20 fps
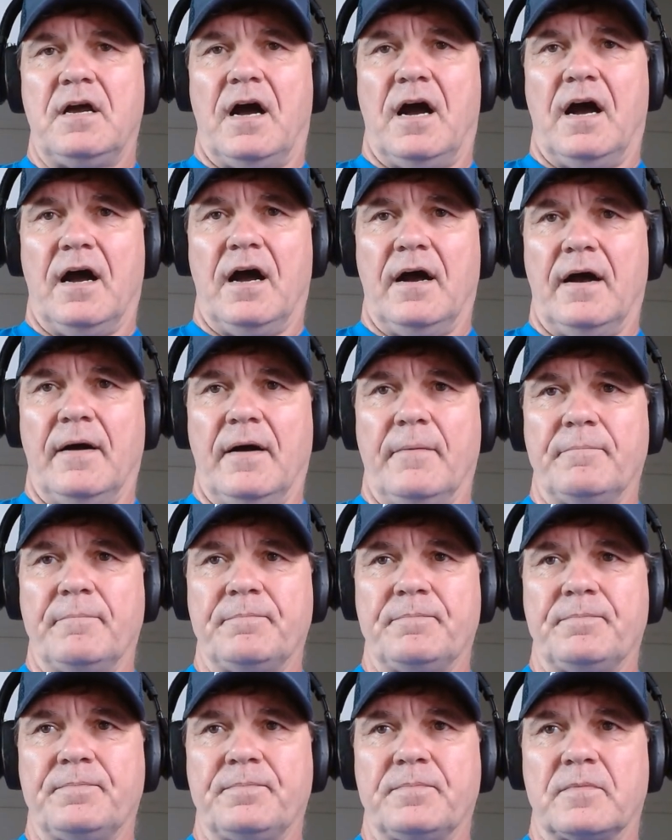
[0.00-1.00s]

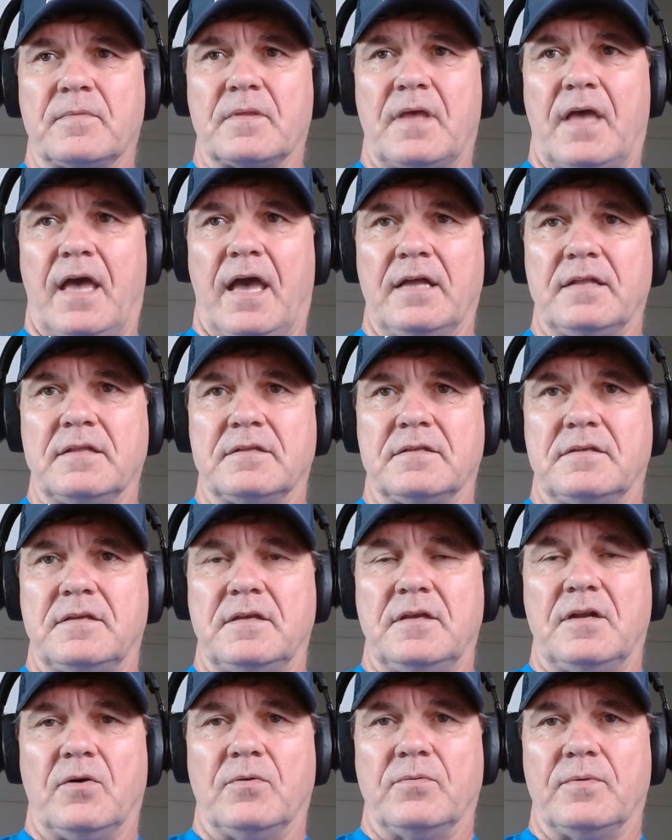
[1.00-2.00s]
And
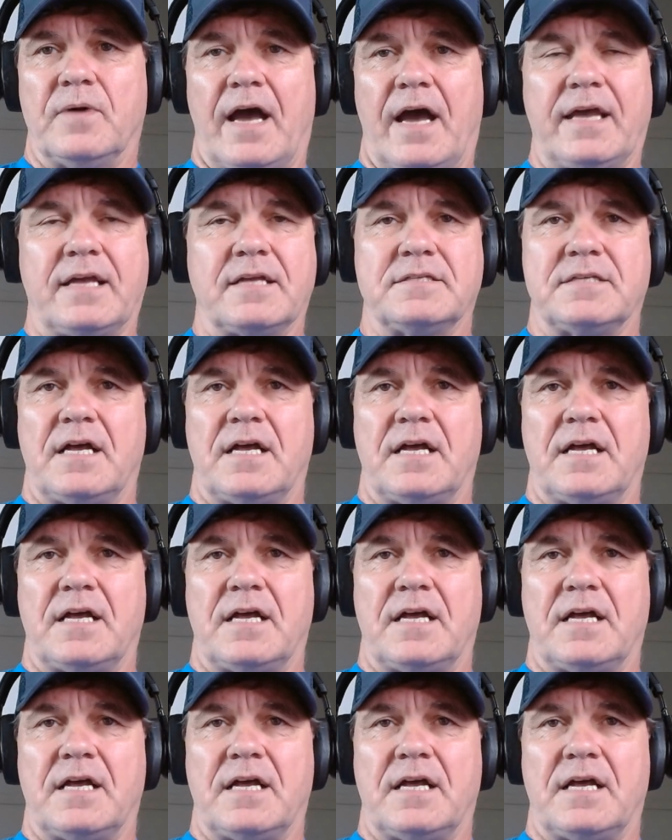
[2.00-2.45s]
I can